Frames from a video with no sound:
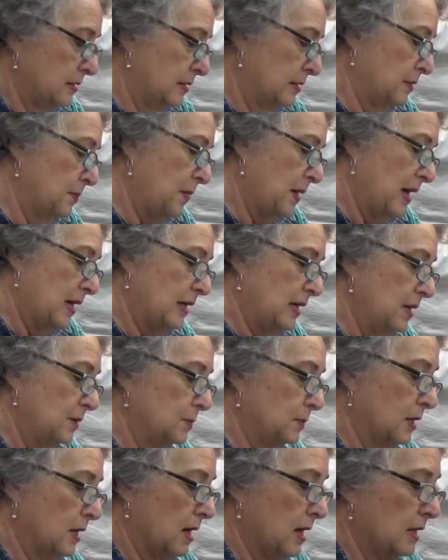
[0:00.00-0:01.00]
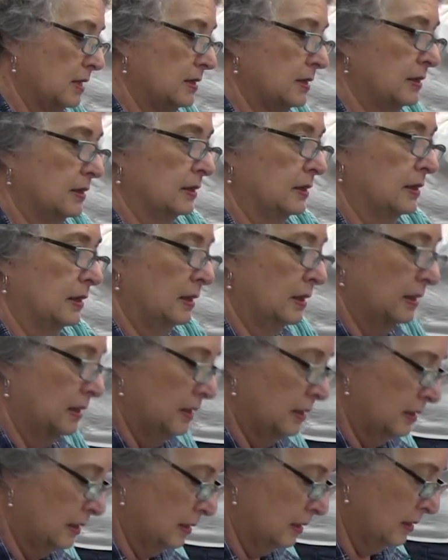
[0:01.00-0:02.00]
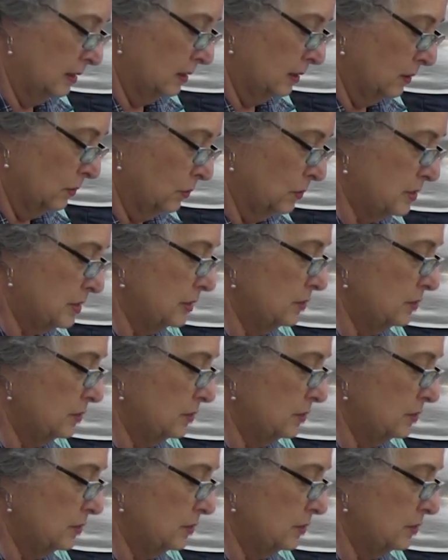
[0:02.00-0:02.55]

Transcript: the backing block, was